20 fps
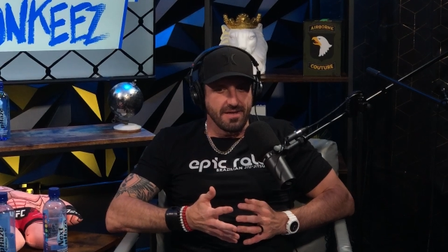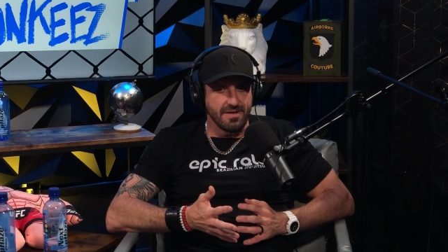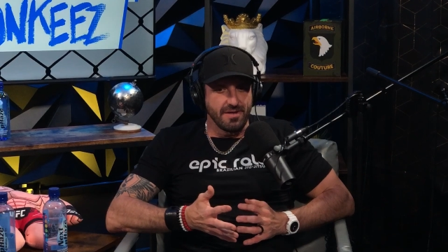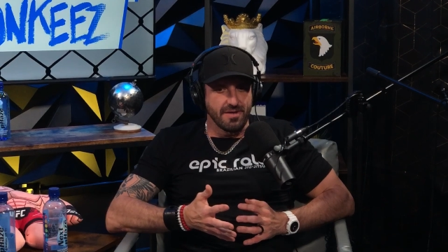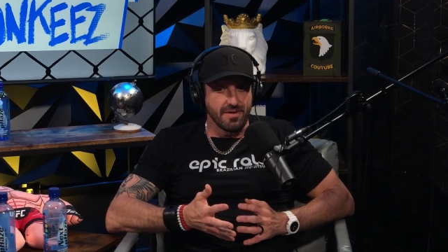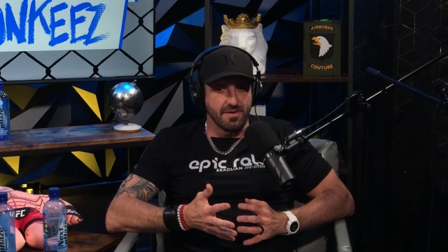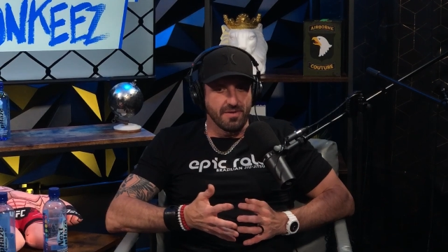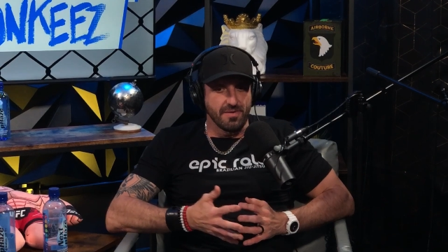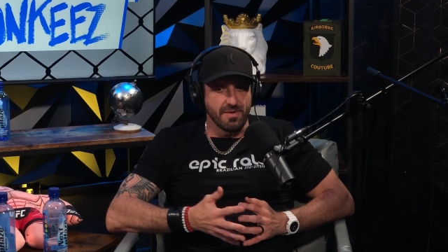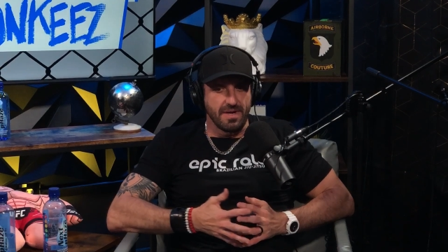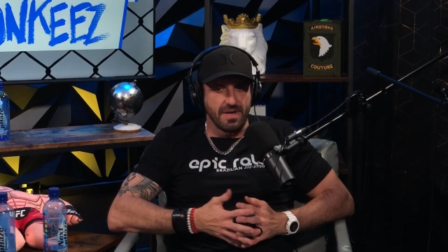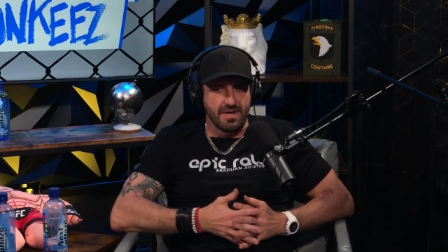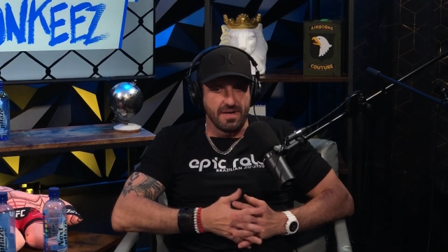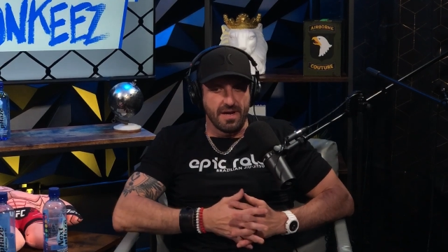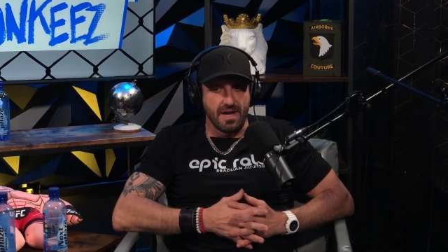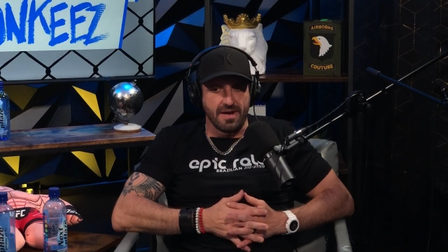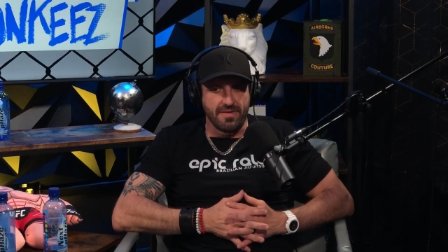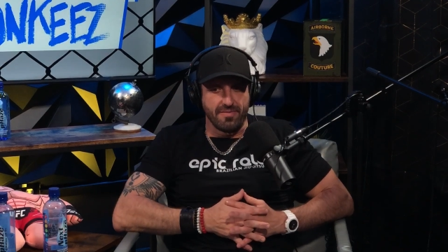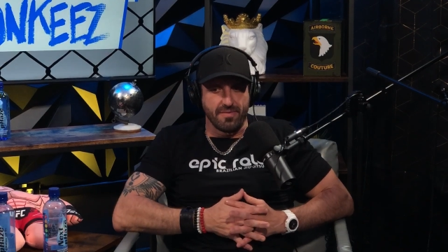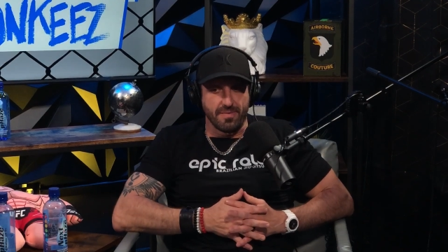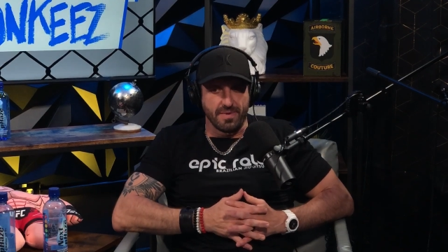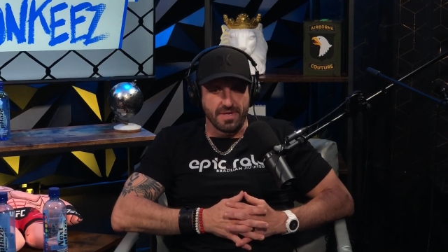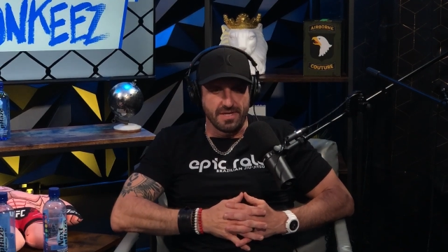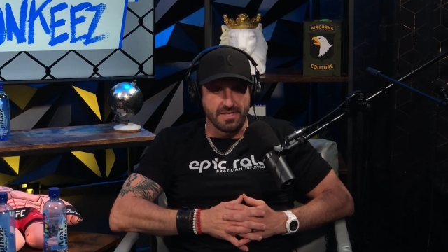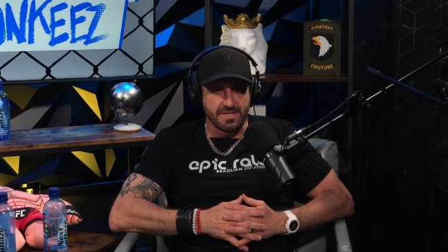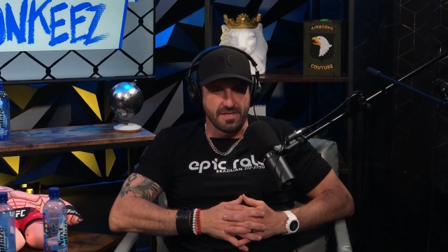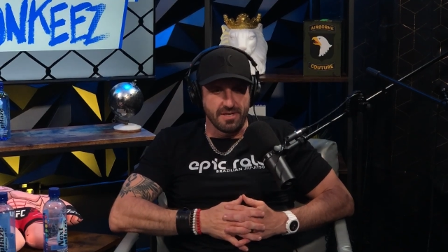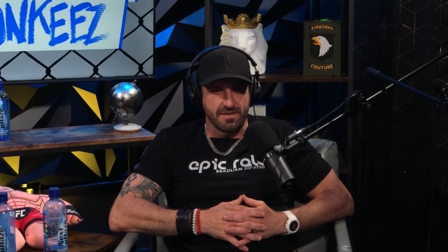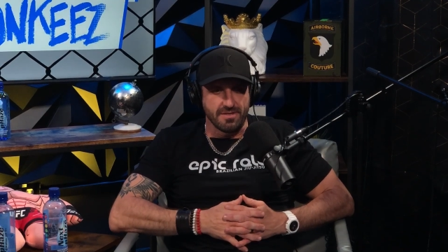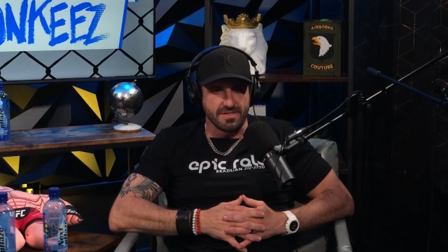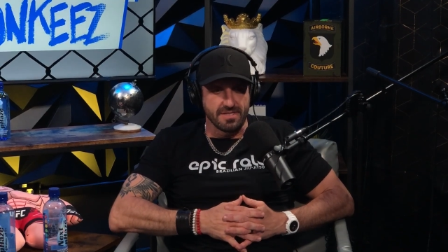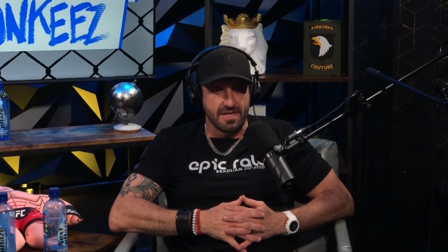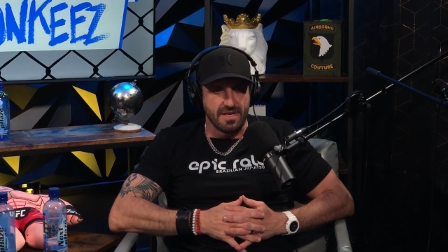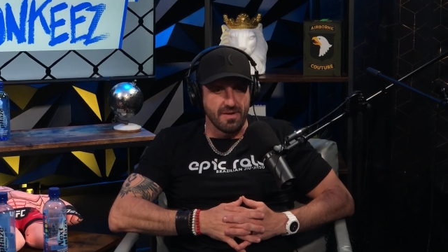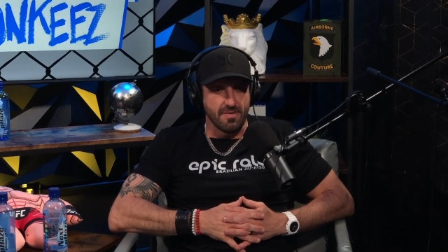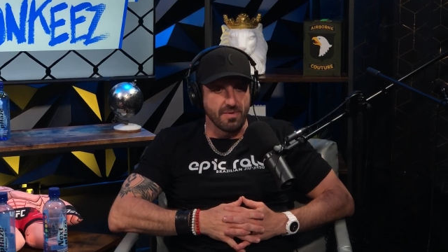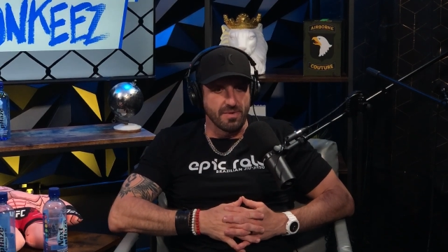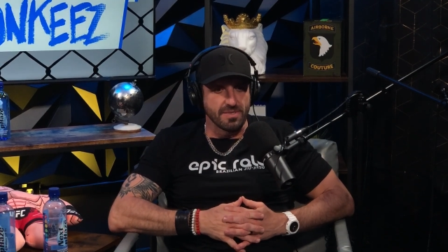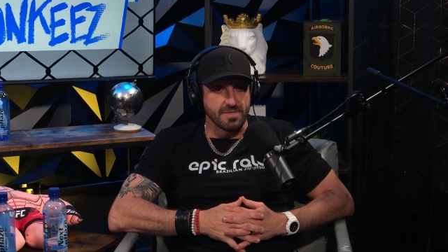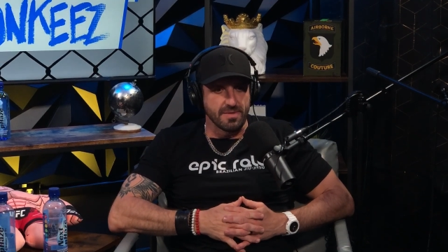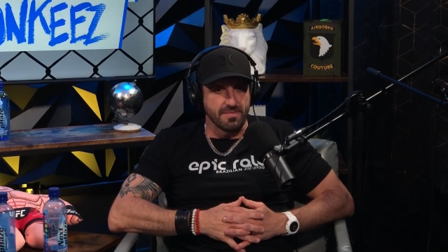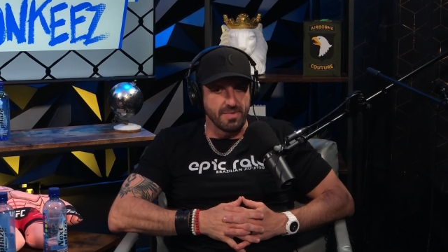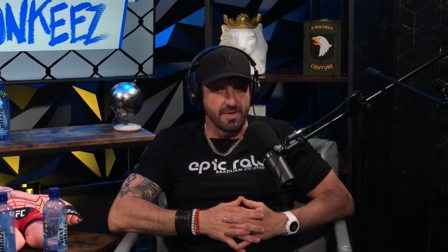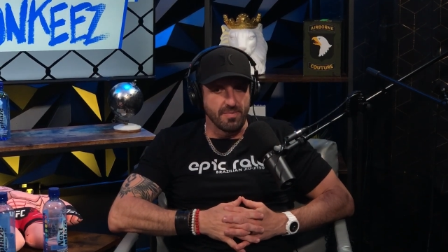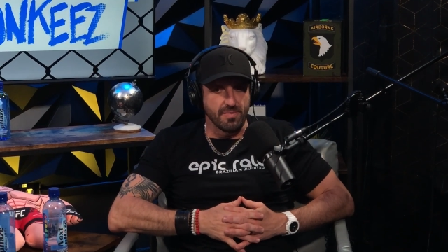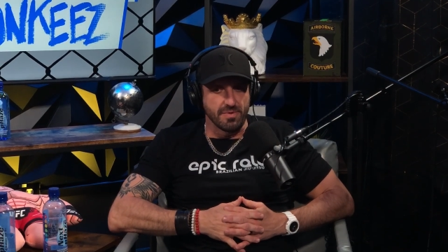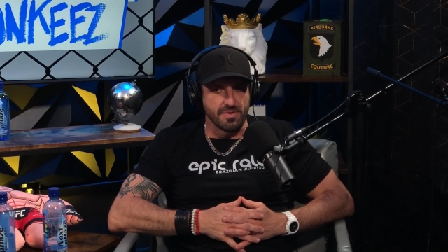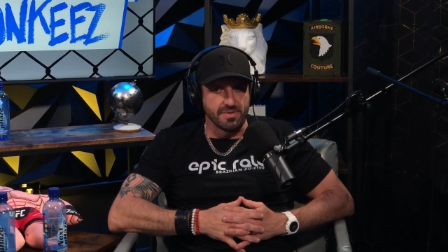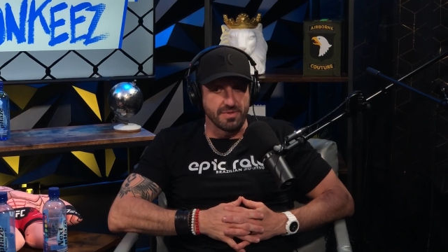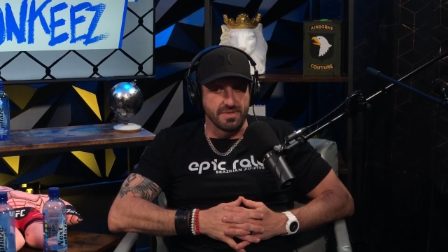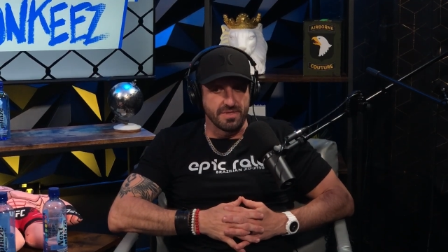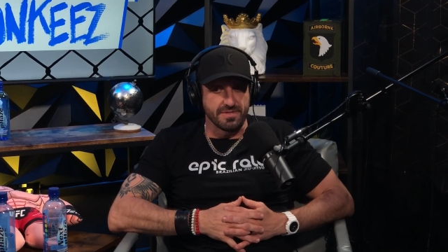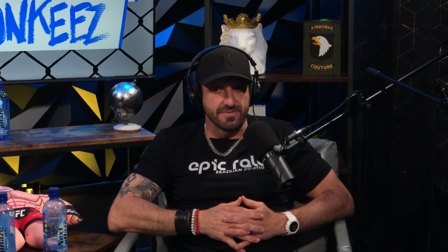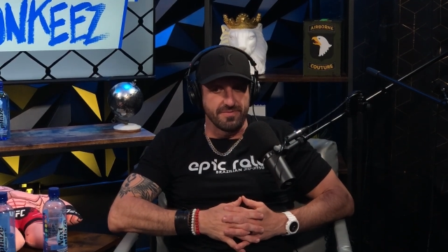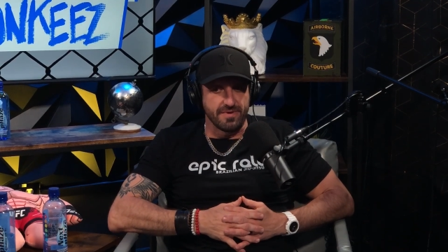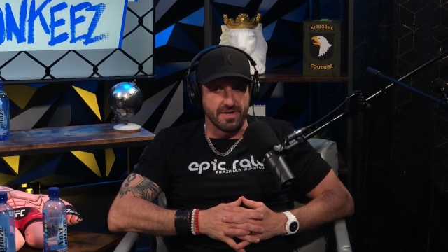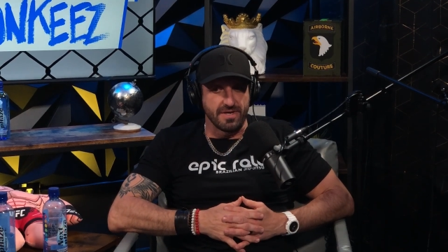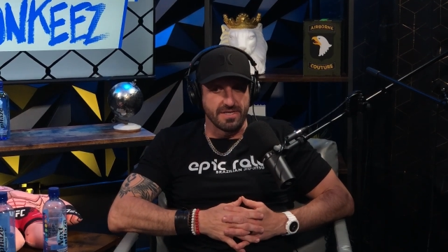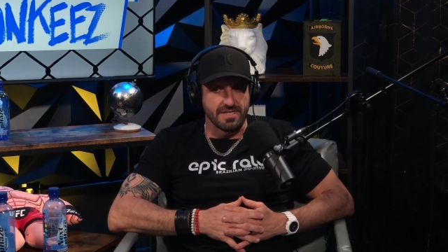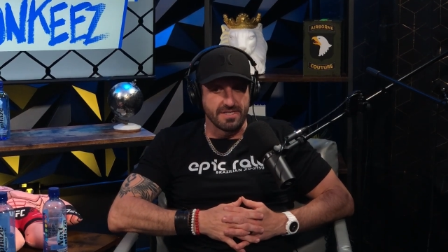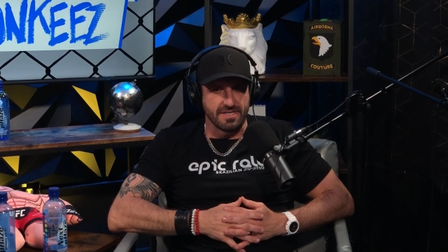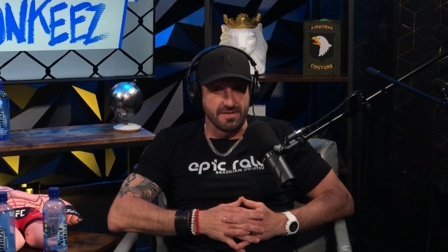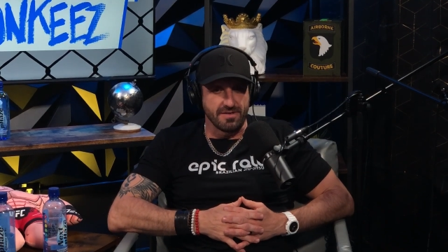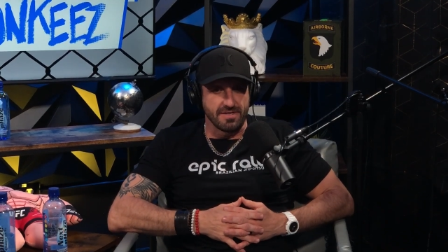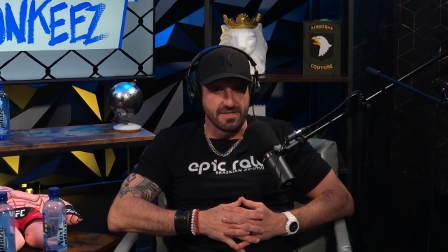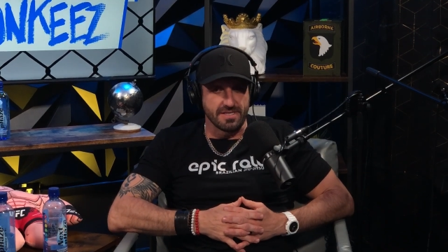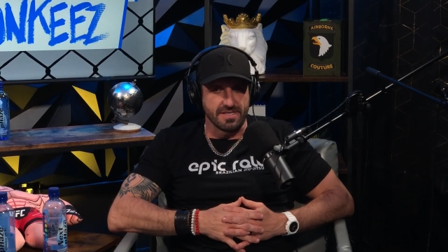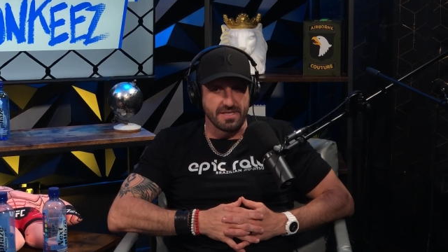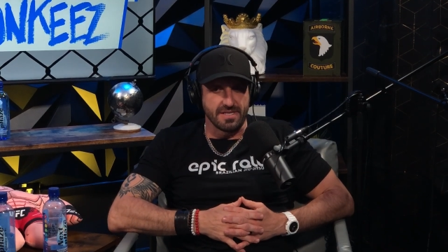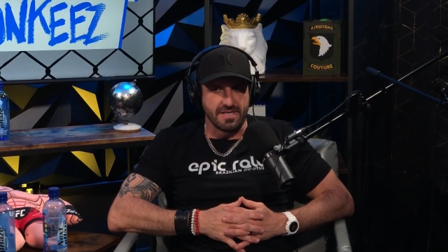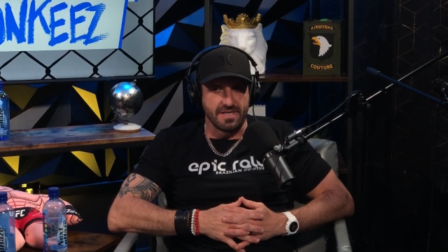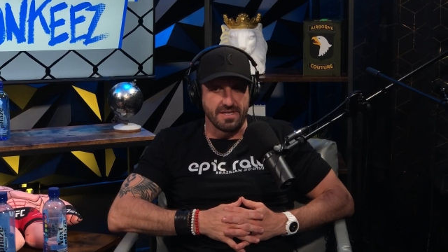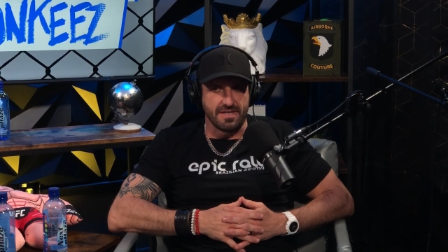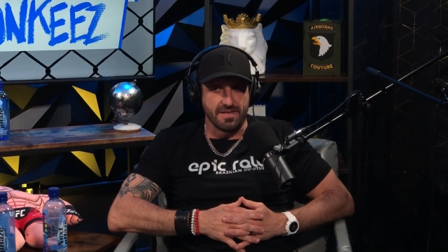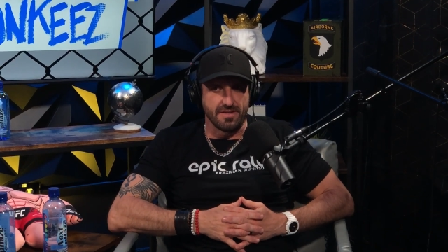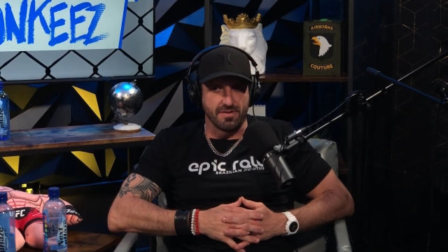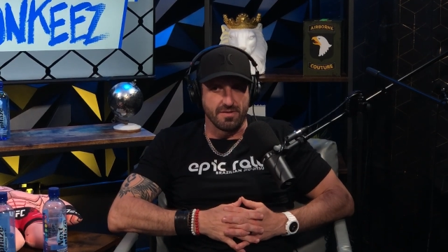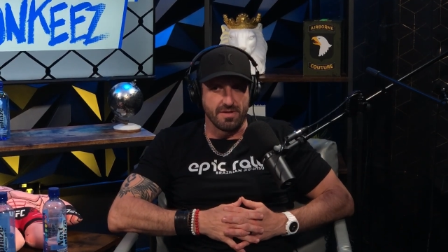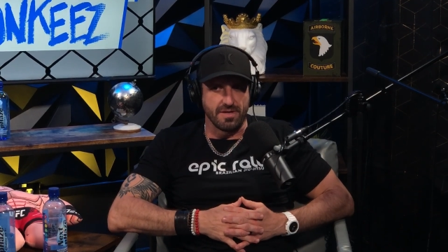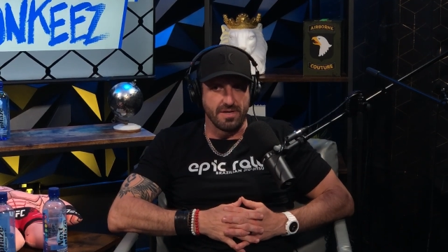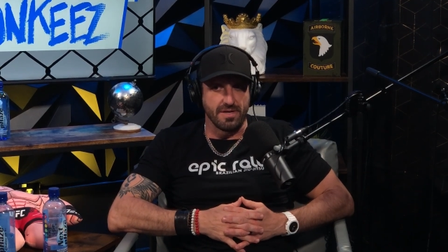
and not everybody shares that, where some people do this very seriously and they're,